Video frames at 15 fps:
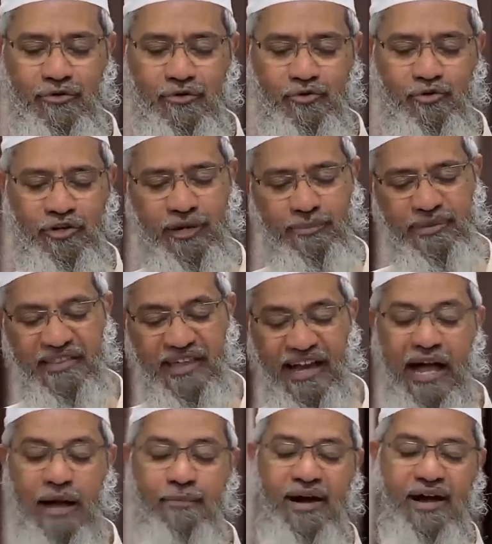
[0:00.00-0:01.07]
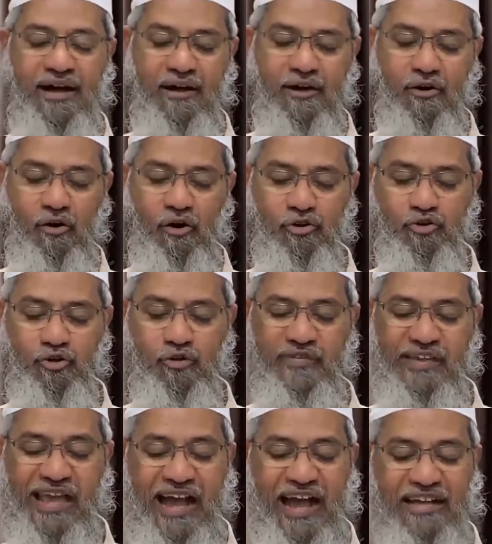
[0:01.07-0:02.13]
Should it be the Kaaba or should
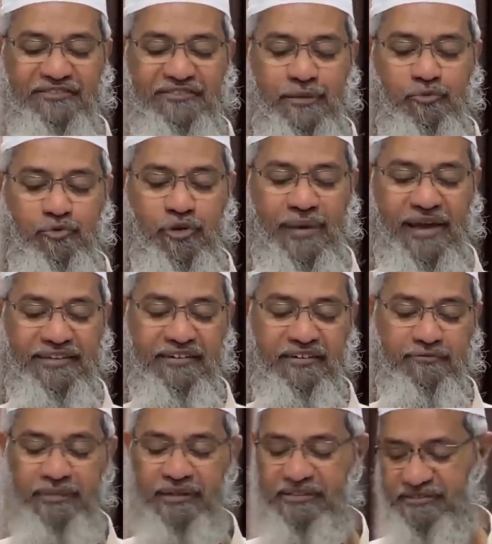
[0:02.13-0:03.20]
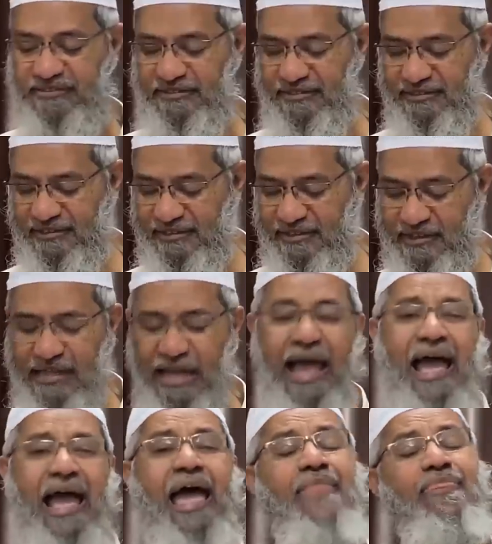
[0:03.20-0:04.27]
we ask them to imagine space?
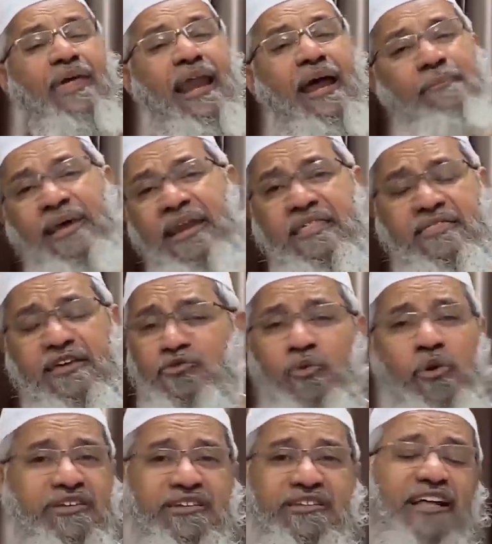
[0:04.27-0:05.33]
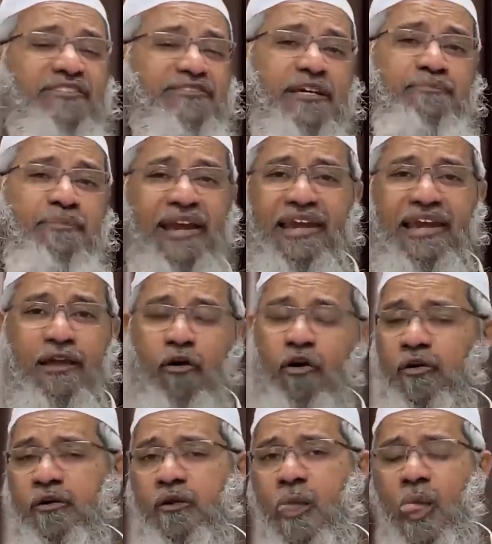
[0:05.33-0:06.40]
And there are many such questions asking, mainly
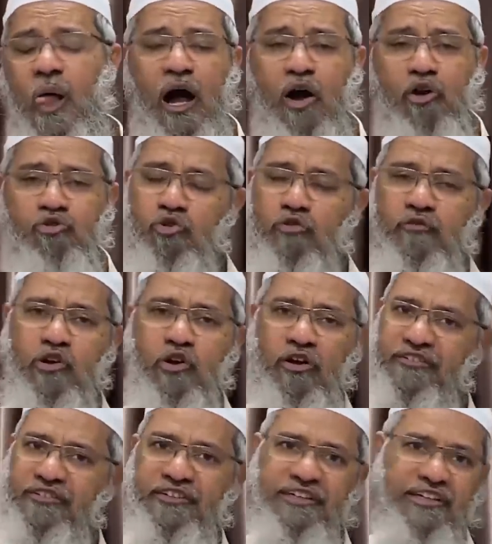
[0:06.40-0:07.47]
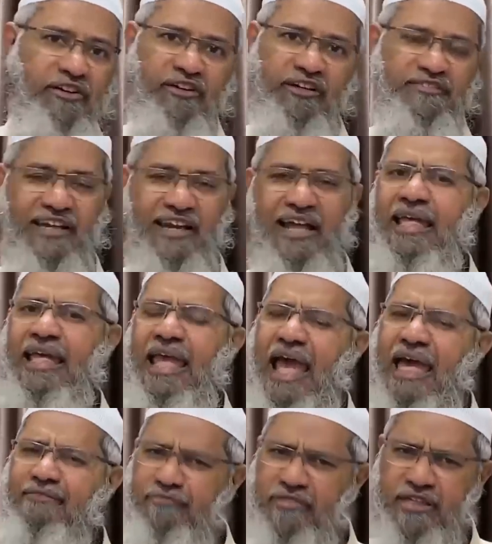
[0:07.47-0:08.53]
on how should we concentrate on a salah.
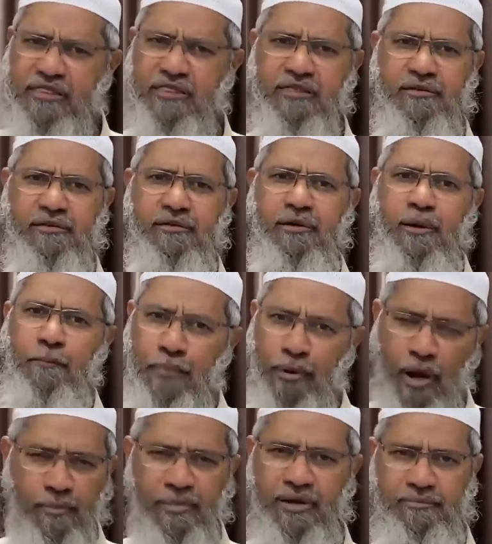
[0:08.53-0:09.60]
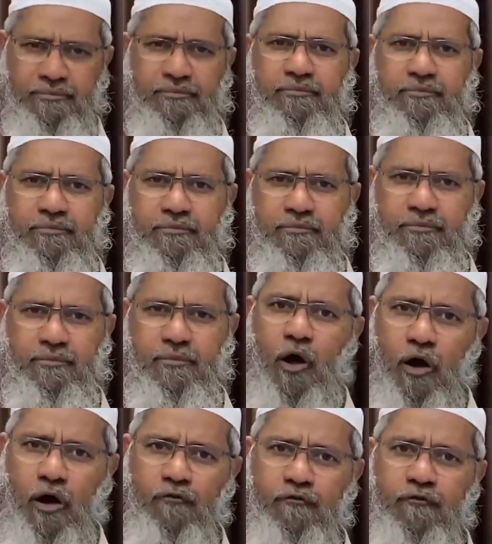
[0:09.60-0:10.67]
And this problem
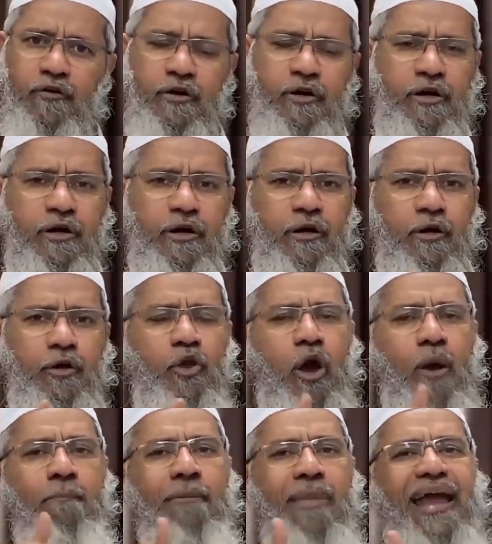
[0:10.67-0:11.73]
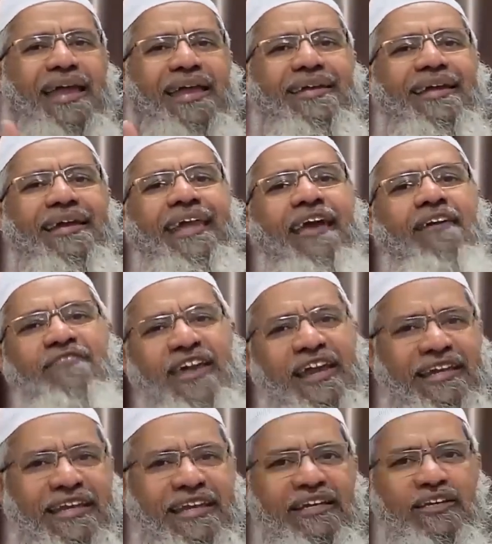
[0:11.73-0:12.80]
of your mind
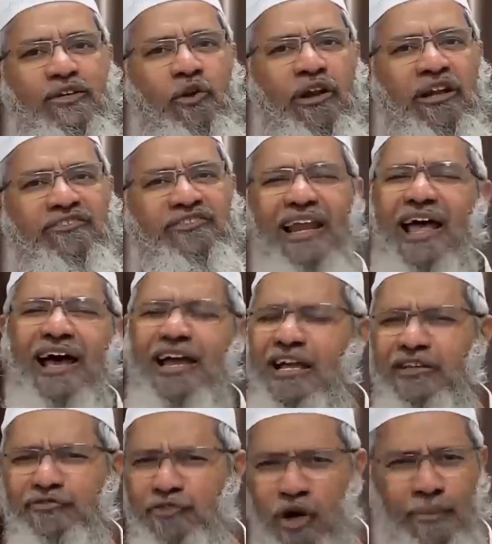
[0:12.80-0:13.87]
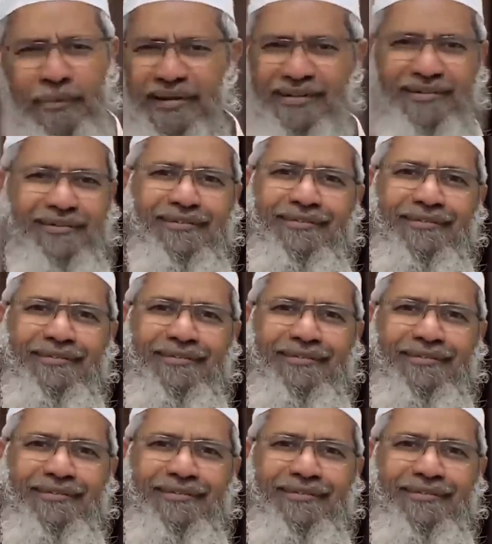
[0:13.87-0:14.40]
deviating during salah is common.